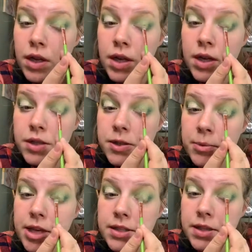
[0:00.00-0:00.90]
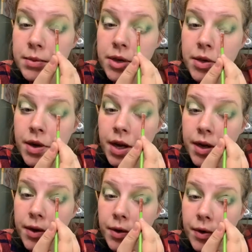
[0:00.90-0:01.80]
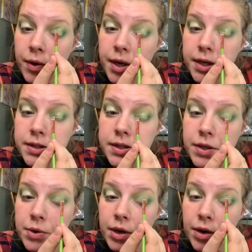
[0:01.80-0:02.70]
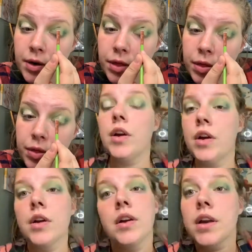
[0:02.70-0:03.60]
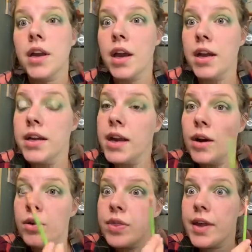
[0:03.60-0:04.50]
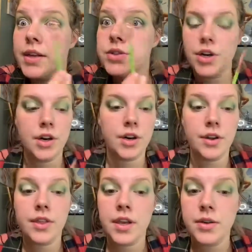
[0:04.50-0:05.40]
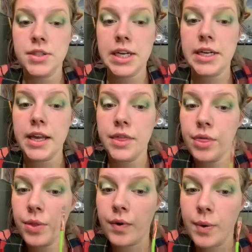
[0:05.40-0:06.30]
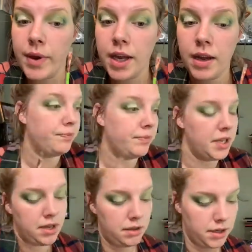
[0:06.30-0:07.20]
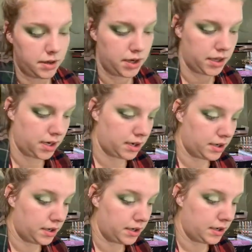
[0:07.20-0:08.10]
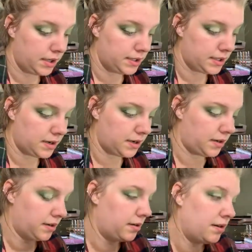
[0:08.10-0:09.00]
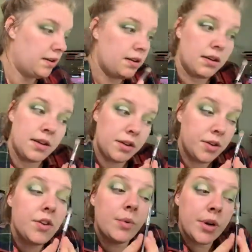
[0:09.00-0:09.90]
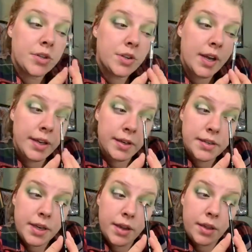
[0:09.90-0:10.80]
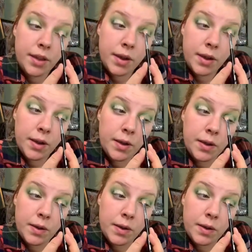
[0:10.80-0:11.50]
So basically when you cut your crease, you're cutting out that dark that you did and throwing like a glitter in there. It's a newer trend, I think.